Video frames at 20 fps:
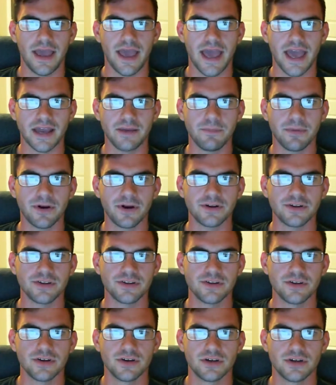
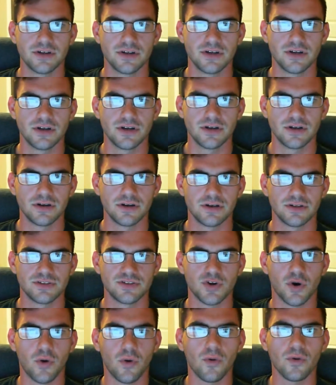Egbert
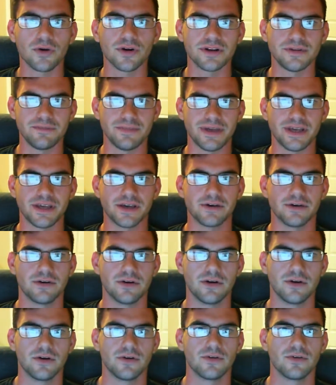Torenbeek
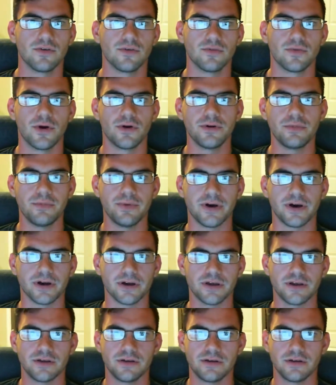wrote a
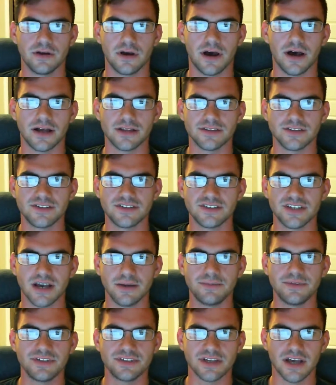book on
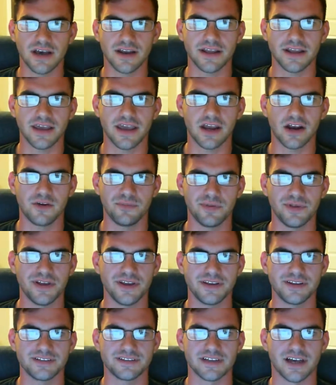subsonic
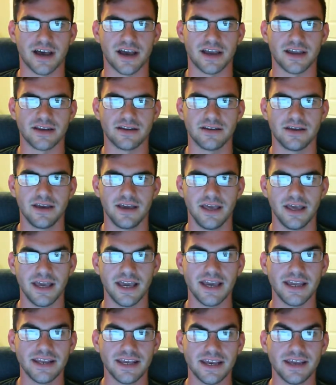airplane design,
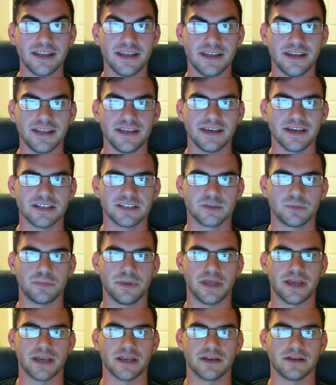and in it he
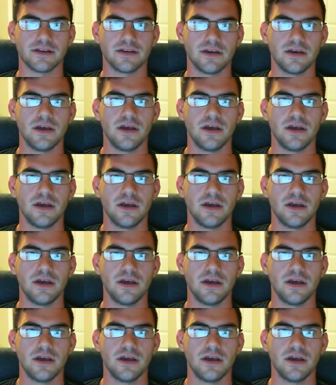explained,